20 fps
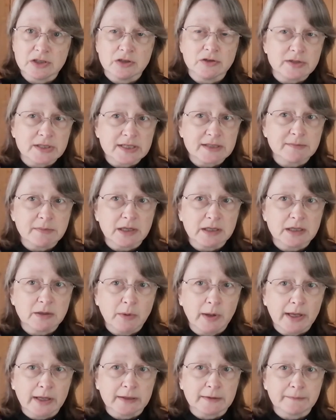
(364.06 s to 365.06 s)
to use his money
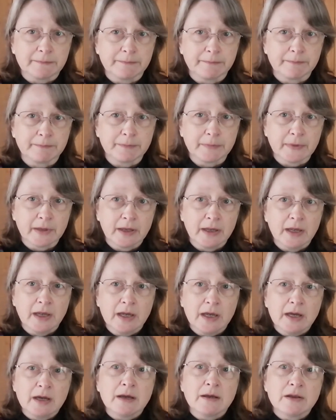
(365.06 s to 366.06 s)
well.
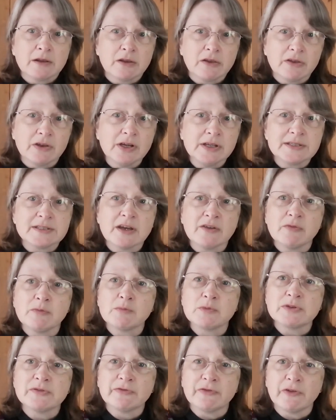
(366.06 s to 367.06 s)
The third
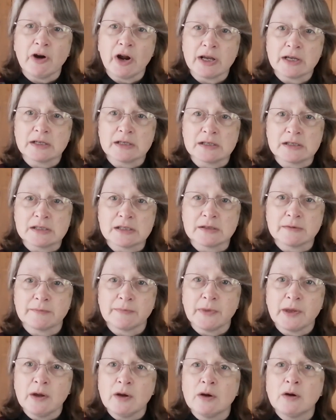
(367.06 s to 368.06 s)
servant was frightened
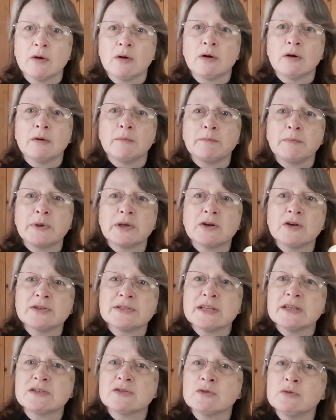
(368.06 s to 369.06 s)

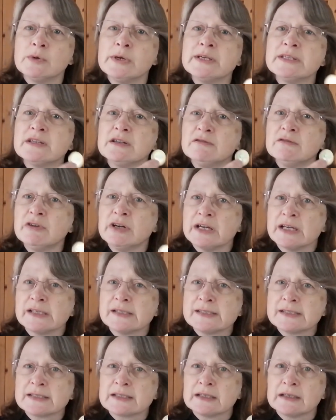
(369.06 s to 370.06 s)
because there's always a
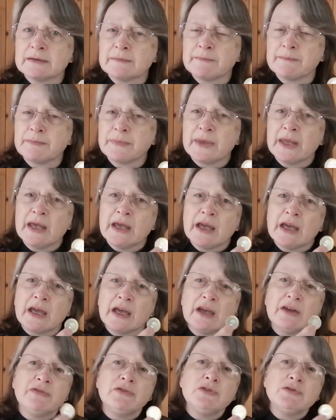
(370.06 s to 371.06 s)
risk.
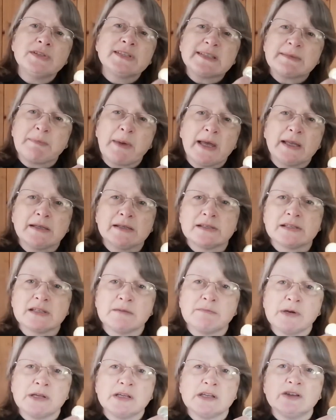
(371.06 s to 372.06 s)
If you spend
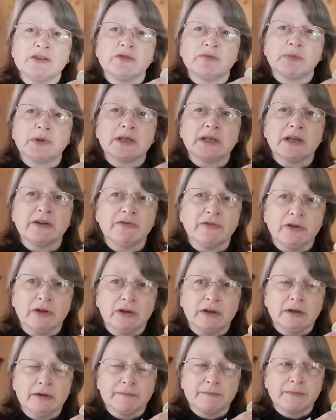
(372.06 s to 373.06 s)
the money you've been
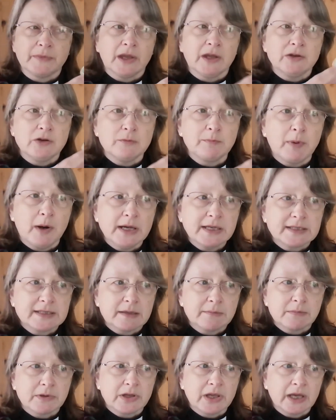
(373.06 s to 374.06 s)
given and you buy
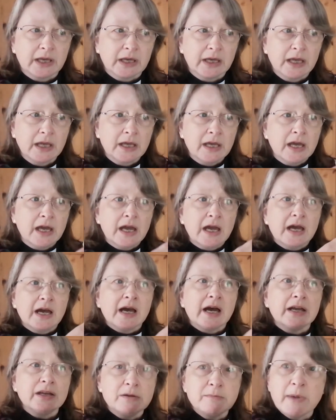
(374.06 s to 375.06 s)
something
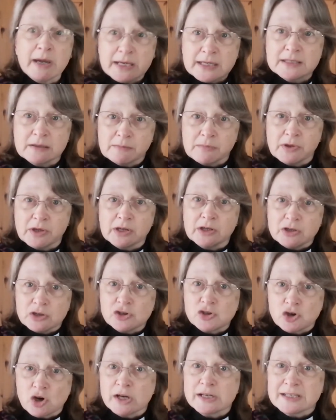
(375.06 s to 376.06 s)
and you make something and
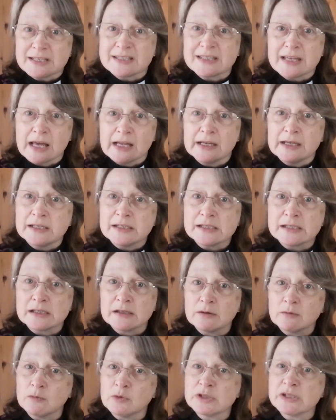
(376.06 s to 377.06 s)
you try to sell it,
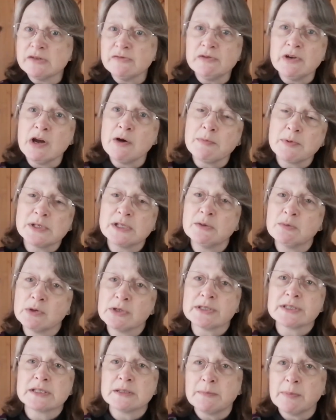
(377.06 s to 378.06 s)
what if nobody
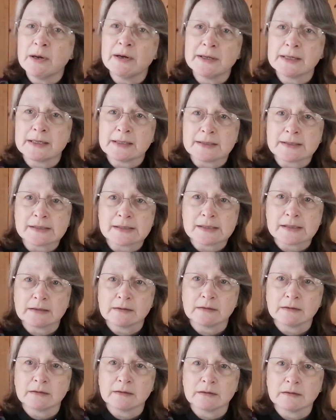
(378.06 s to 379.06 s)
wants to buy it?